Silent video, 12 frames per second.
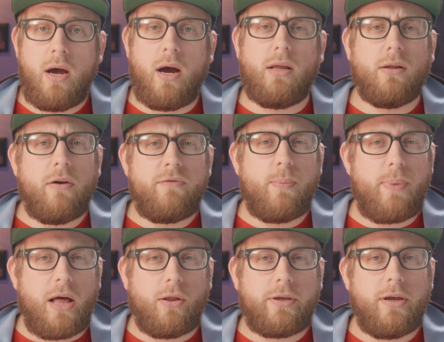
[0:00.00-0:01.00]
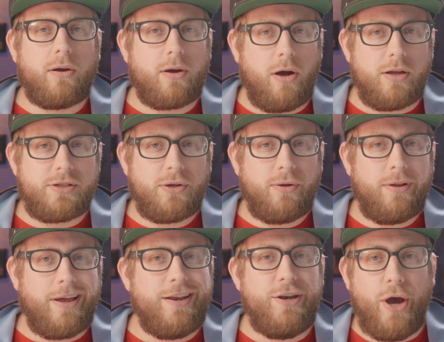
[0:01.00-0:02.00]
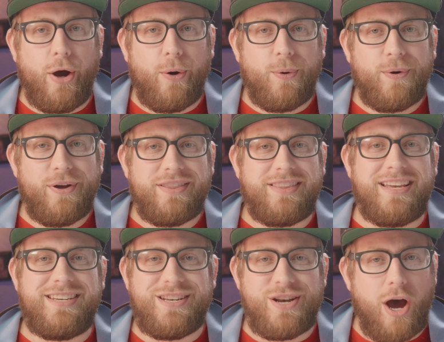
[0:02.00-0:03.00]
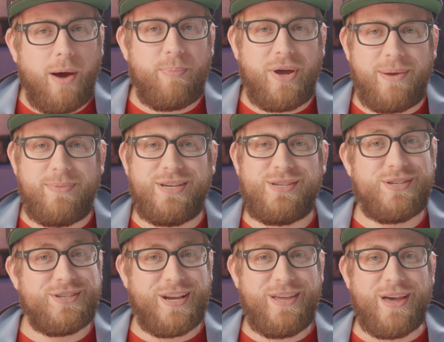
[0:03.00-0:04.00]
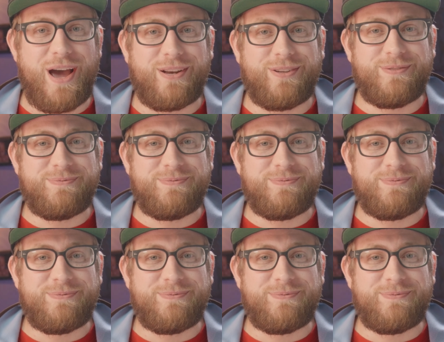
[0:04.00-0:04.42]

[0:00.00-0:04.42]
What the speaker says: I love the Palette Gear console, and no, they did not pay me to say that.